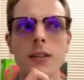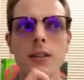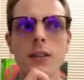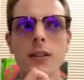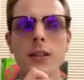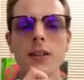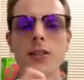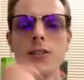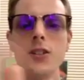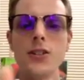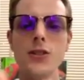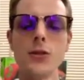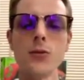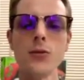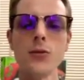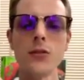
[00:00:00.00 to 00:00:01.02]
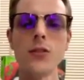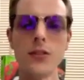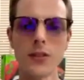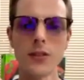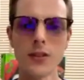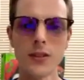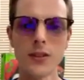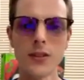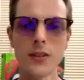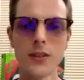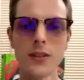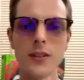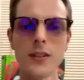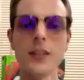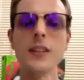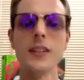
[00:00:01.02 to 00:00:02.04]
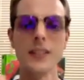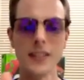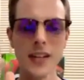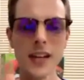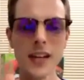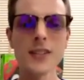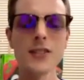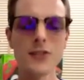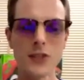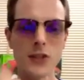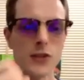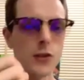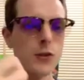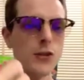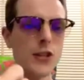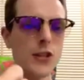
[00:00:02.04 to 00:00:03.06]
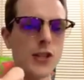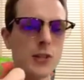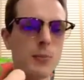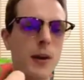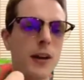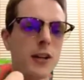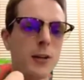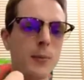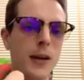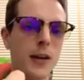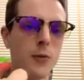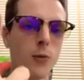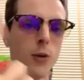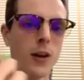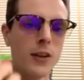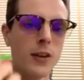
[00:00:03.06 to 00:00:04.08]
like play games? Yes. Did you see Spider-Man 1?